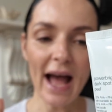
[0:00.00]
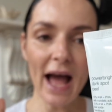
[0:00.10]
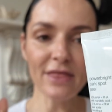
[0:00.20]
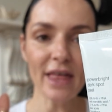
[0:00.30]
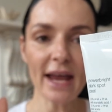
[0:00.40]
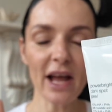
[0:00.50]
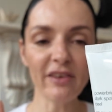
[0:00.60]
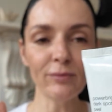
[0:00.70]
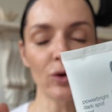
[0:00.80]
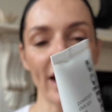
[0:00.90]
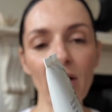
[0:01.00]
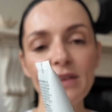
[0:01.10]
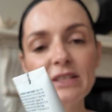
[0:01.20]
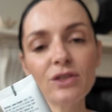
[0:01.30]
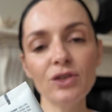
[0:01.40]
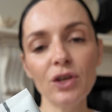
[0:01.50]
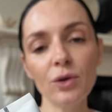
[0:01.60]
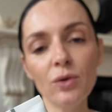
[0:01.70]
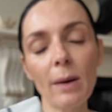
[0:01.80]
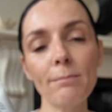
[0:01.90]
and they have brought out this
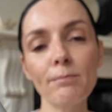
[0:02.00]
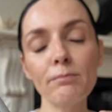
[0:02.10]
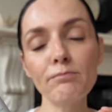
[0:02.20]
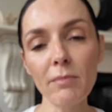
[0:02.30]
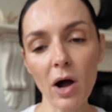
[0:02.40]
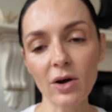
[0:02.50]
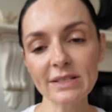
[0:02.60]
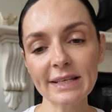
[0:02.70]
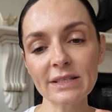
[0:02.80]
new mask.